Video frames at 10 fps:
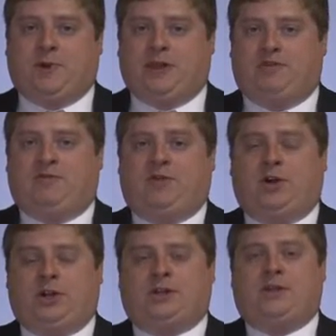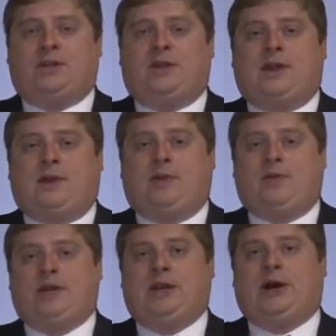about the verdict that they are
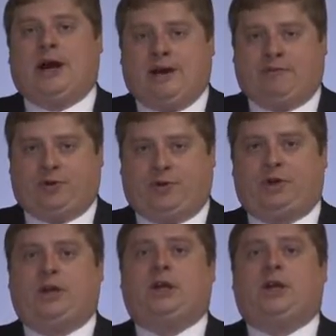going to offer,